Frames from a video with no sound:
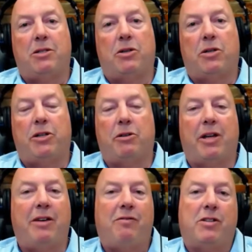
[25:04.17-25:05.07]
your
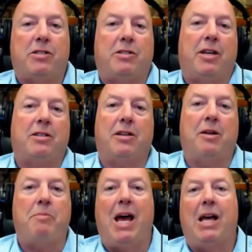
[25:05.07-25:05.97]
life just takes on
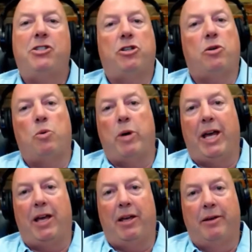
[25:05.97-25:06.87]
a magical
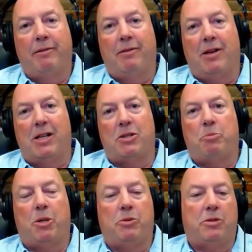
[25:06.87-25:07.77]
way as
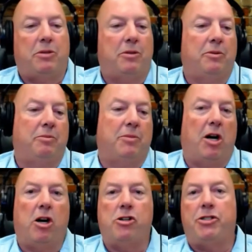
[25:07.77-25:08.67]
opposed to a
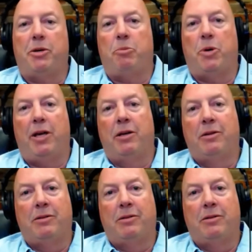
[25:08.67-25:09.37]
hardship way,